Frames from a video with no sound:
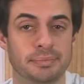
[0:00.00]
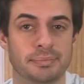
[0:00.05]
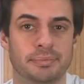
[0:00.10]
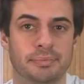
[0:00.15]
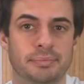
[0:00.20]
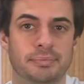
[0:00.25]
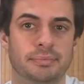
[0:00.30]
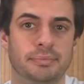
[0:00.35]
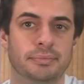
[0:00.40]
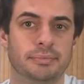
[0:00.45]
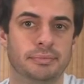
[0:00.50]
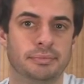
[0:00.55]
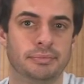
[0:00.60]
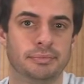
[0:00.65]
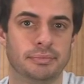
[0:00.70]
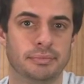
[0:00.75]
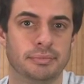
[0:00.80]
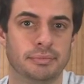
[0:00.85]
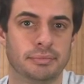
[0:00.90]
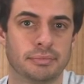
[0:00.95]

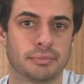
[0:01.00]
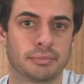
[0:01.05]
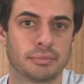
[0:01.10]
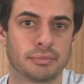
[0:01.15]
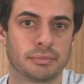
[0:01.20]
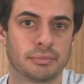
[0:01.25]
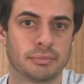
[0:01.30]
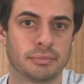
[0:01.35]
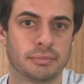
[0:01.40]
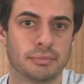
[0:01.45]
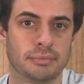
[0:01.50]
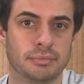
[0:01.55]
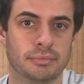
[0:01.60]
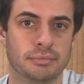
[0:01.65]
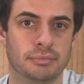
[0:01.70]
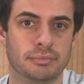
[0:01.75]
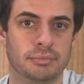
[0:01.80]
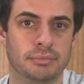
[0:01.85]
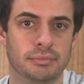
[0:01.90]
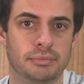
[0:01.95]

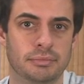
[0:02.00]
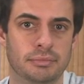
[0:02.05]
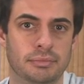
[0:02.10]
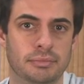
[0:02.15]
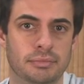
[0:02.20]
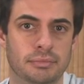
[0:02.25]
(not speaking)